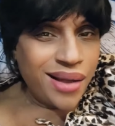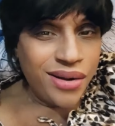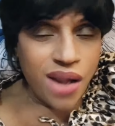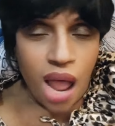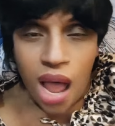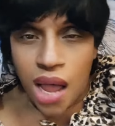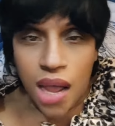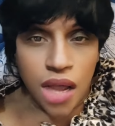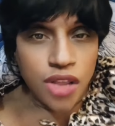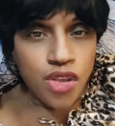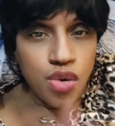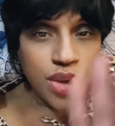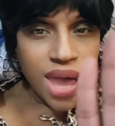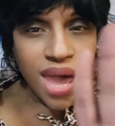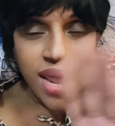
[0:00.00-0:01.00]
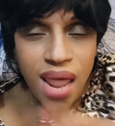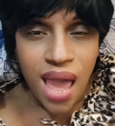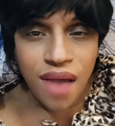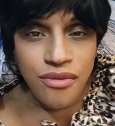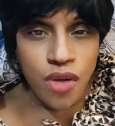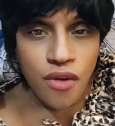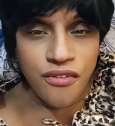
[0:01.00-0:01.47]
Nah, you can't
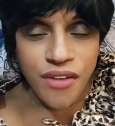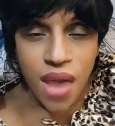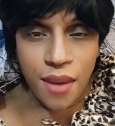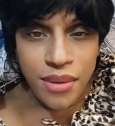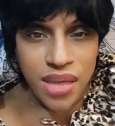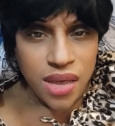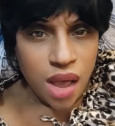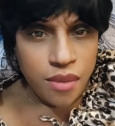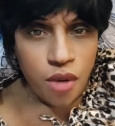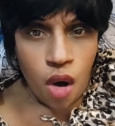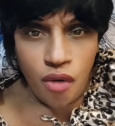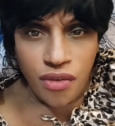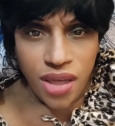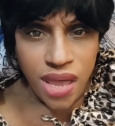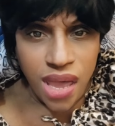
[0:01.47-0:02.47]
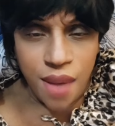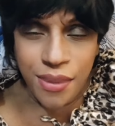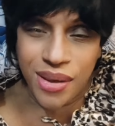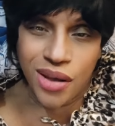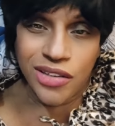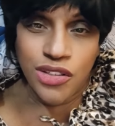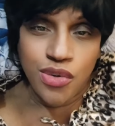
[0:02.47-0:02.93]
have no family come over here
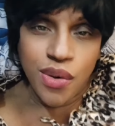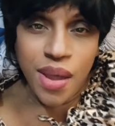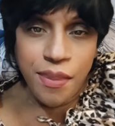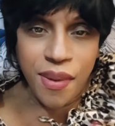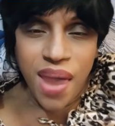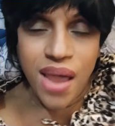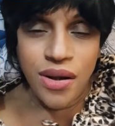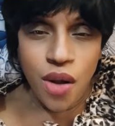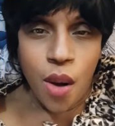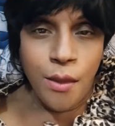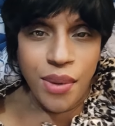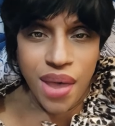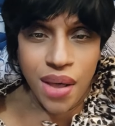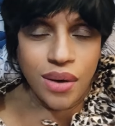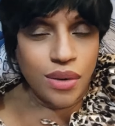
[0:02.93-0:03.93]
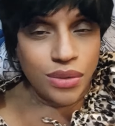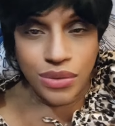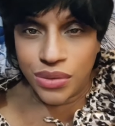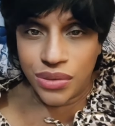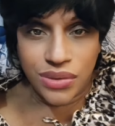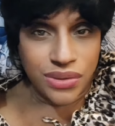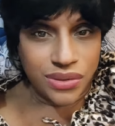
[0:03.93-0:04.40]
because you ain't paying no
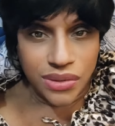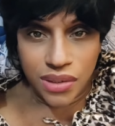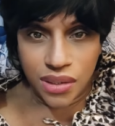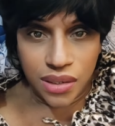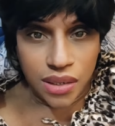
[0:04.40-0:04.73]
bills.